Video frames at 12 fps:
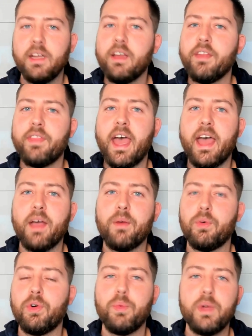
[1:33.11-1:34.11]
that
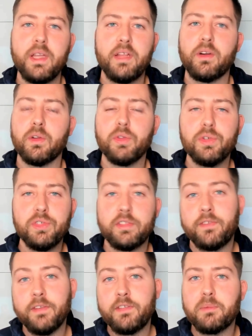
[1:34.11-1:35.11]
will win or lose
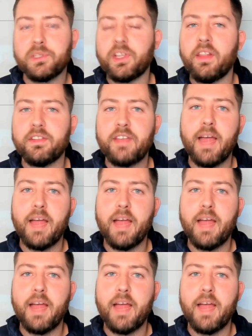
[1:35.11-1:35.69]
50% of the time,